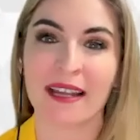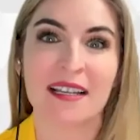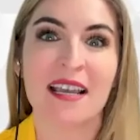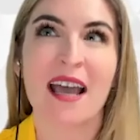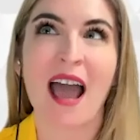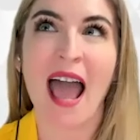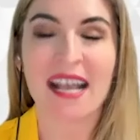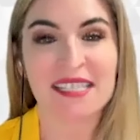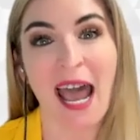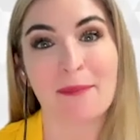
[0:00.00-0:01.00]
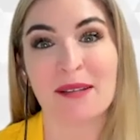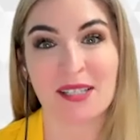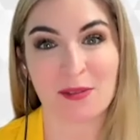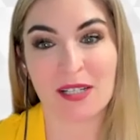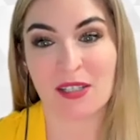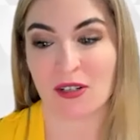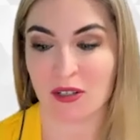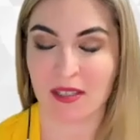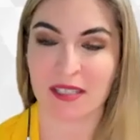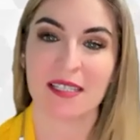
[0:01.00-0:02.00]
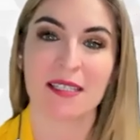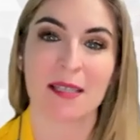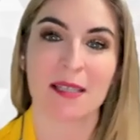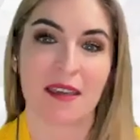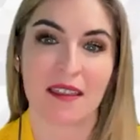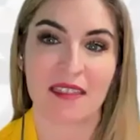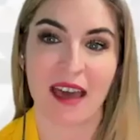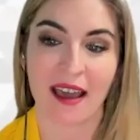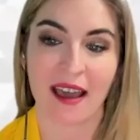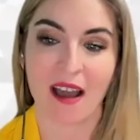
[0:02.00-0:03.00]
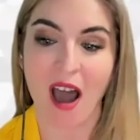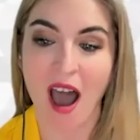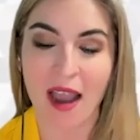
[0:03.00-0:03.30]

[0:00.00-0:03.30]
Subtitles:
And as a happiness researcher, this is something that I